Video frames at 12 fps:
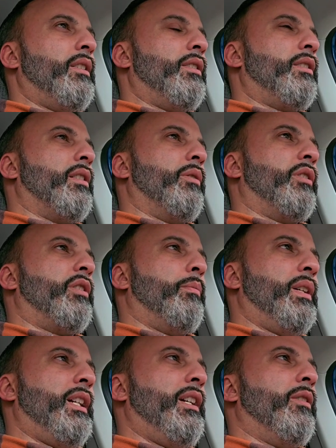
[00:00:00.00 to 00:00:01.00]
So the to
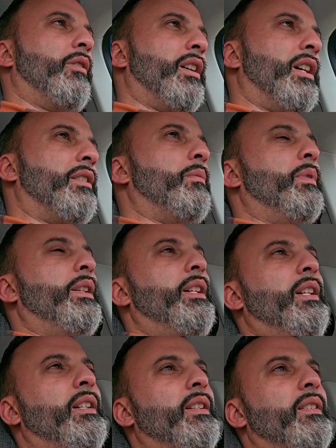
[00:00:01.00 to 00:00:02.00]
be or not to
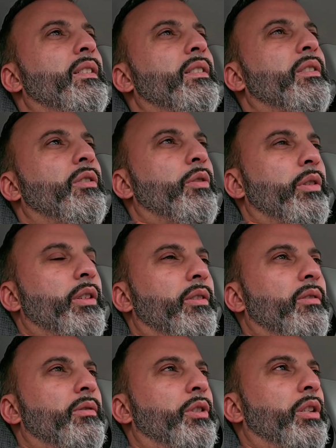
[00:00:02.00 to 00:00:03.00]
be
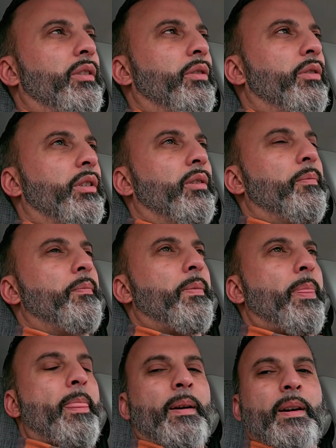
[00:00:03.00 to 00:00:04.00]
drill, shooting drill.
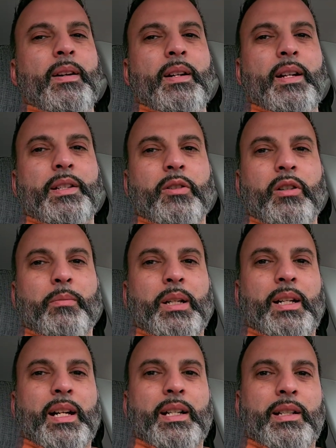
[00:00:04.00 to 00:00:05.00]
It's going to
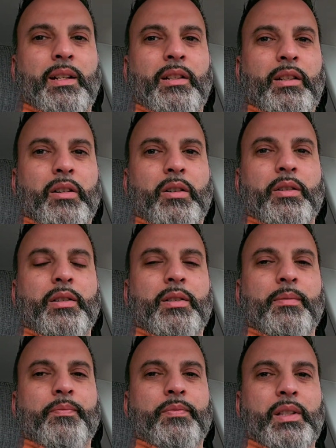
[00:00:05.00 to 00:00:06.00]
be at 10
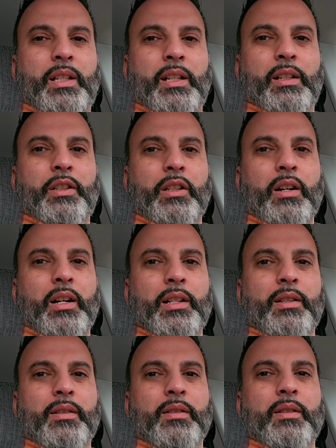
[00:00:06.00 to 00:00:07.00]
yards, 10
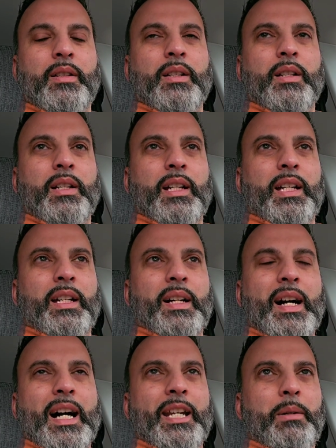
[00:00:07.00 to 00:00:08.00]
shots in an
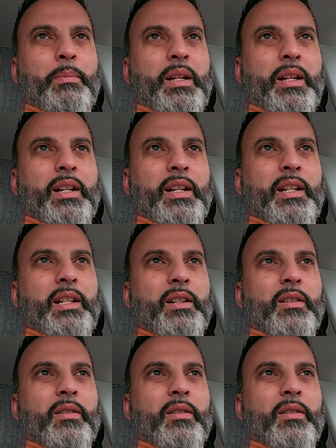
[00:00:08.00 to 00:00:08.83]
IDPA